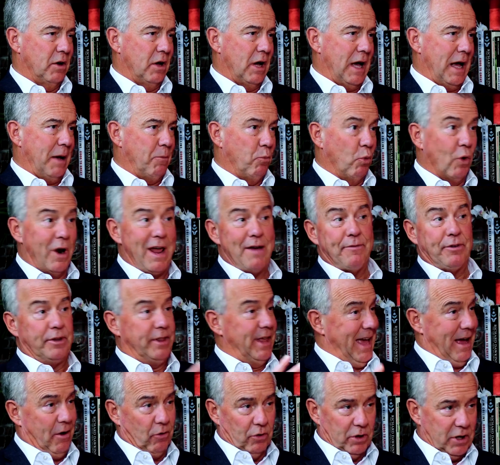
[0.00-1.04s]
whatever
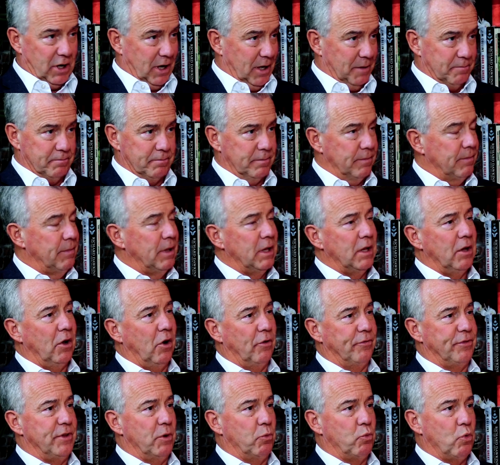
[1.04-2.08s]
the outcome
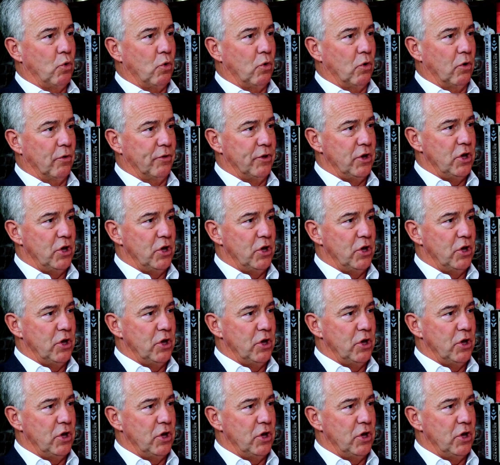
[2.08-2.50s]
of the war.